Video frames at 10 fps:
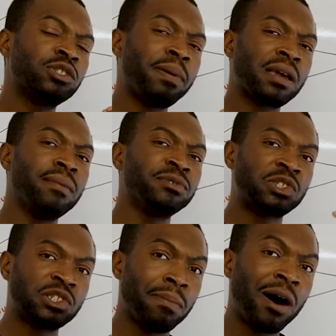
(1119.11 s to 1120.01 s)
To become
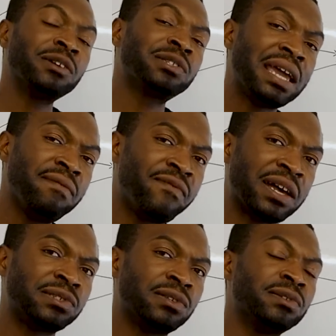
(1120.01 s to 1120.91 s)
smarter
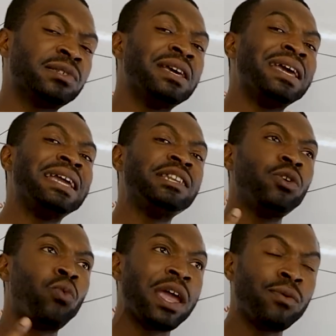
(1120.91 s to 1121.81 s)
investors in
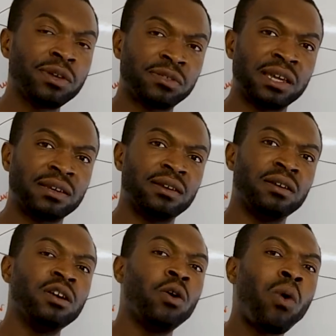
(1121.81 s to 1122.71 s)
the way we think,
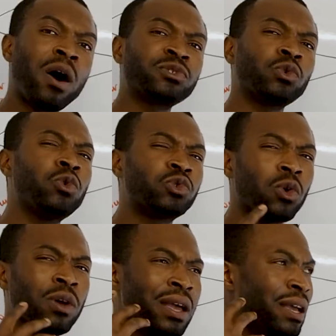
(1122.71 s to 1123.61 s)
whilst
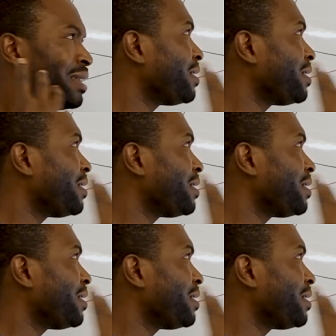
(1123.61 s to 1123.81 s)
also